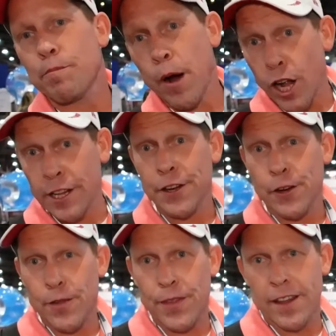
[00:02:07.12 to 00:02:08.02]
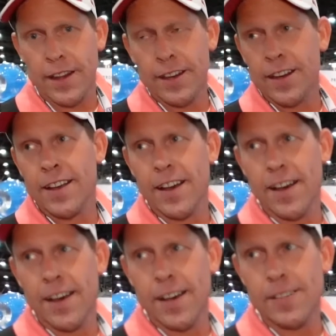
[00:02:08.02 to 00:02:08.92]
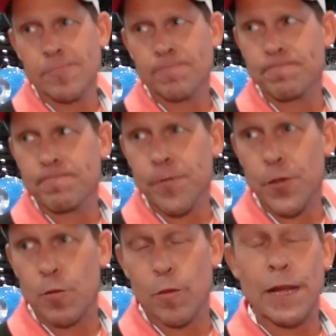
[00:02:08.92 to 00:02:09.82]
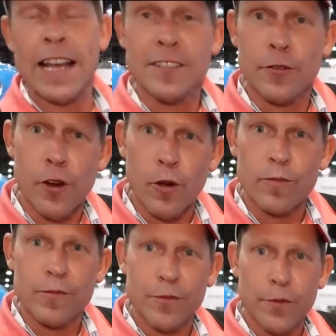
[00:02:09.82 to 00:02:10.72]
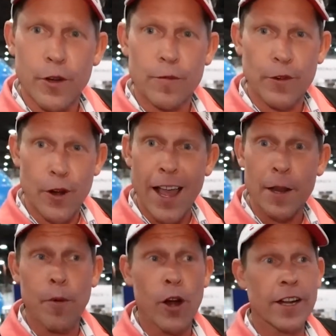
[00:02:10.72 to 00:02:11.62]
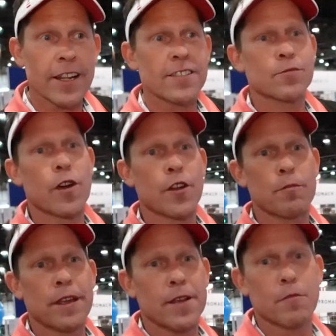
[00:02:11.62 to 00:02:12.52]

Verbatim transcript: polyurethane uh, thermoplastic rope for a variety of markets, whether it be